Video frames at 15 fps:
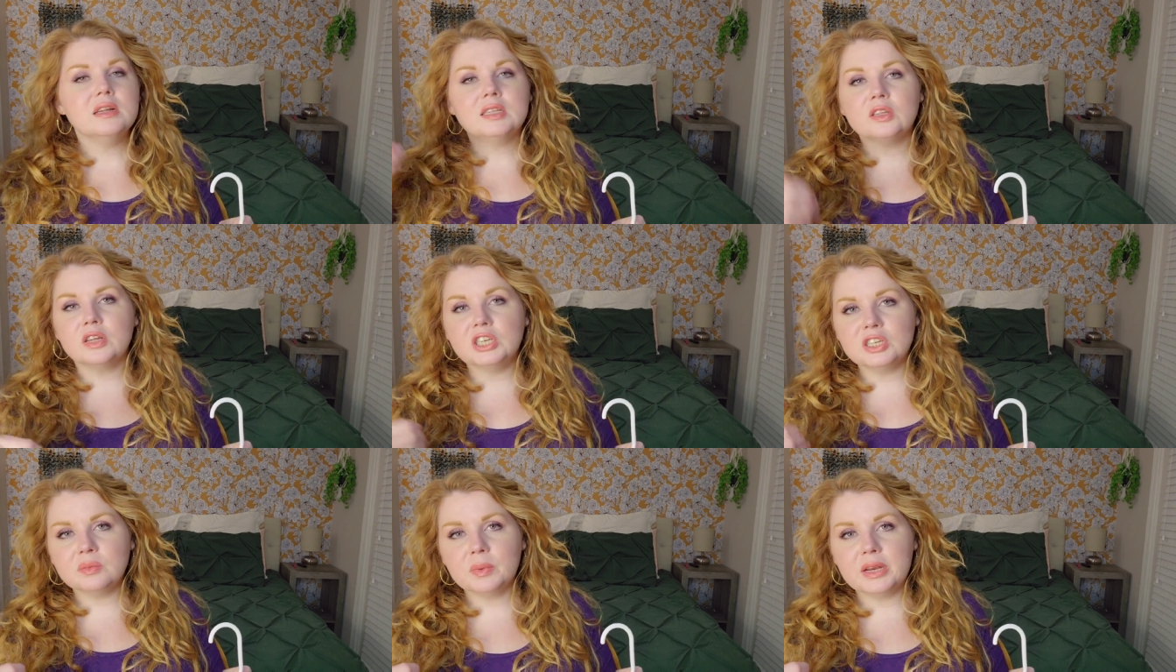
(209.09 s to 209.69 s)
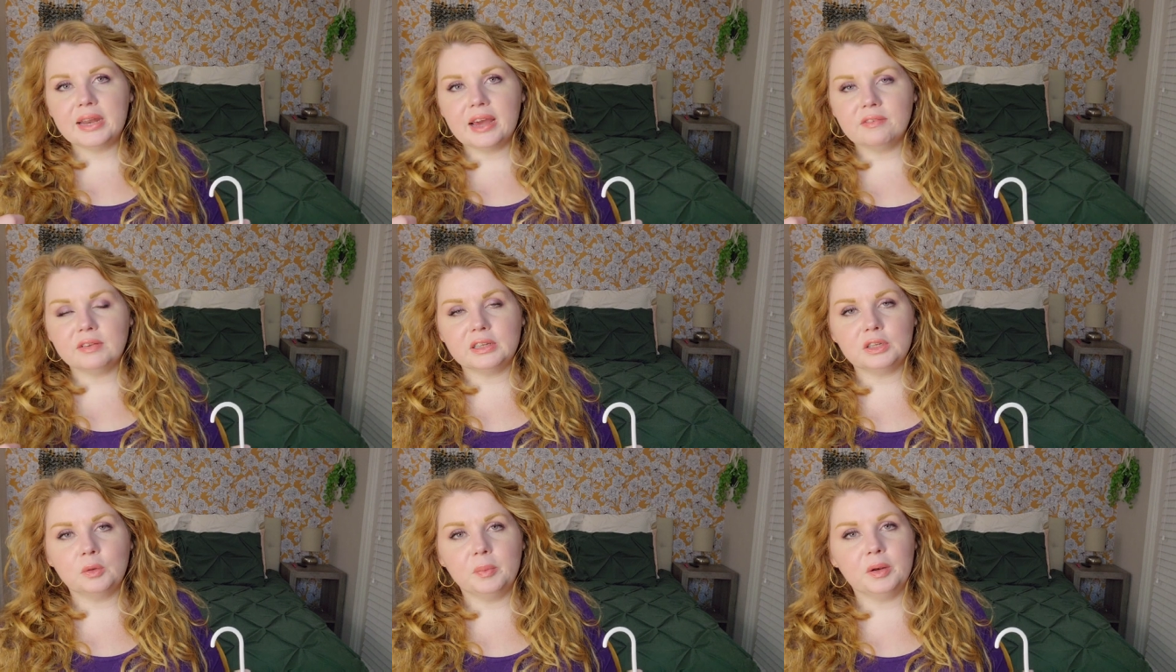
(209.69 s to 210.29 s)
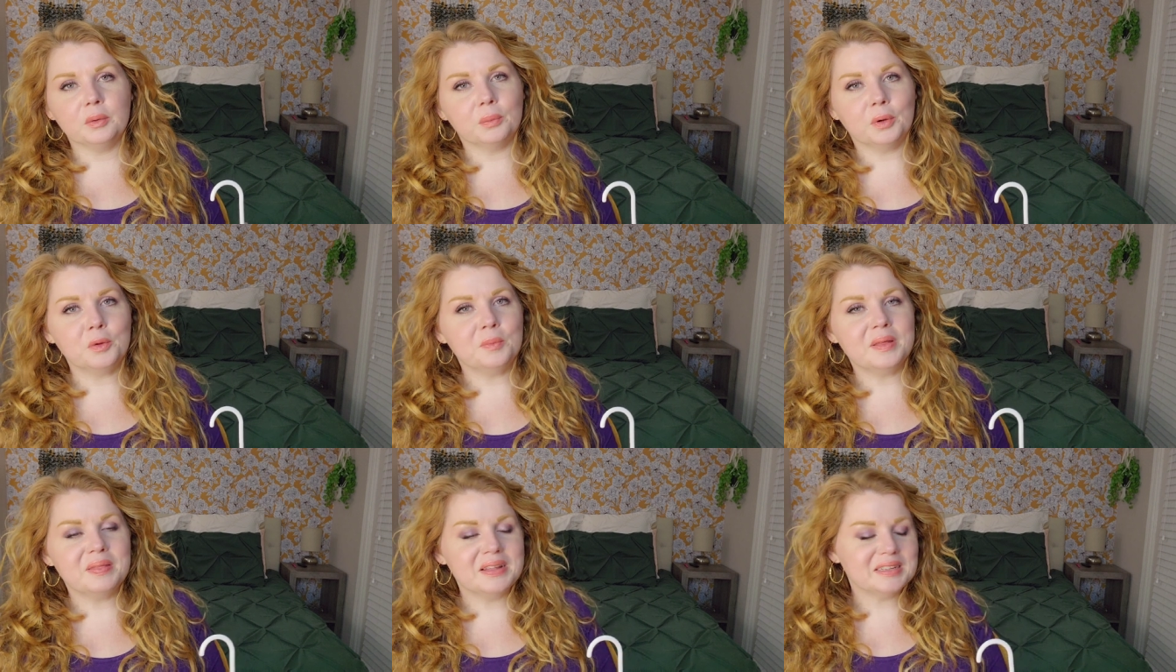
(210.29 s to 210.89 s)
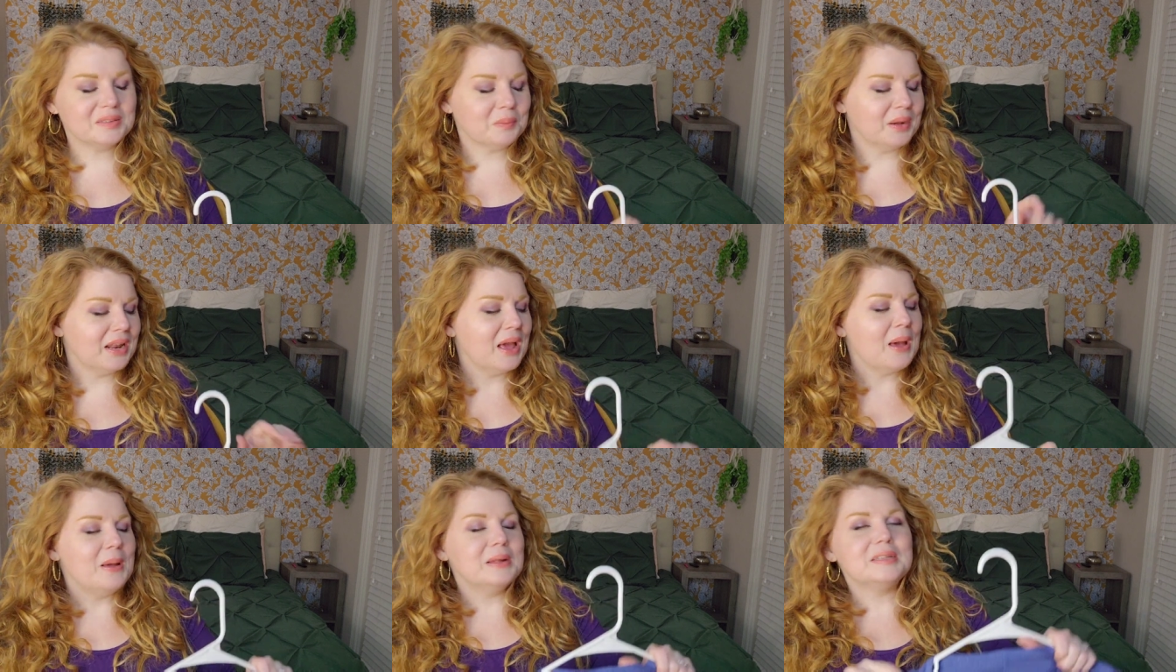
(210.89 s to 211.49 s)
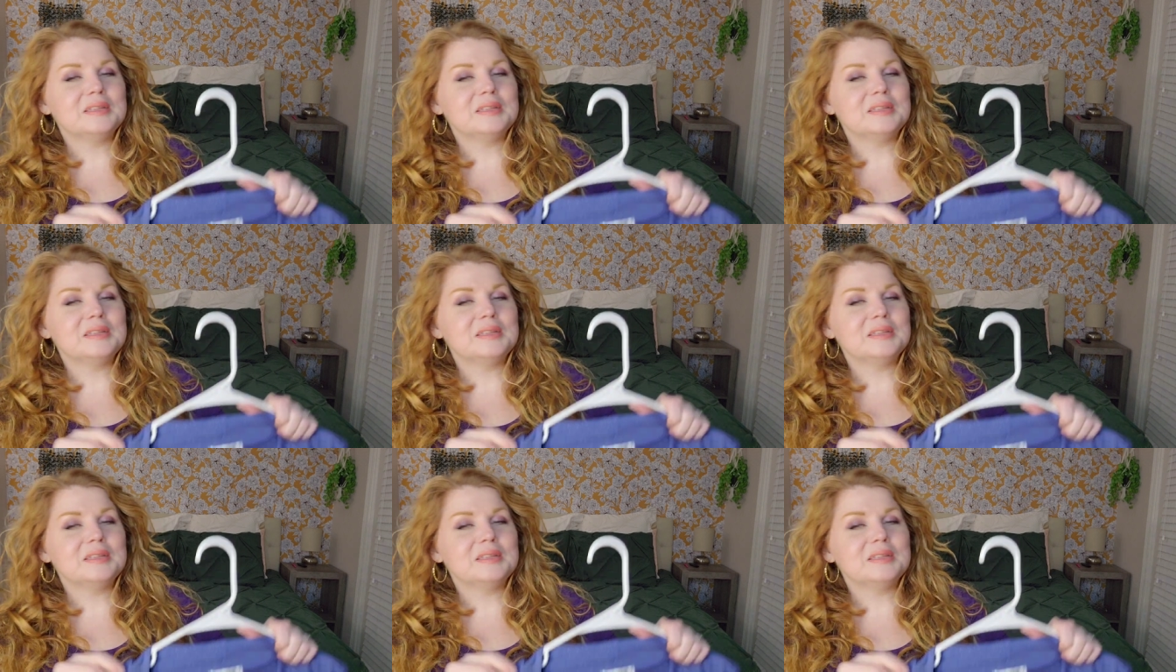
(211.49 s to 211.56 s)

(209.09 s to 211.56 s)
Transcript: So I just wanted to have a little bit of room in this one.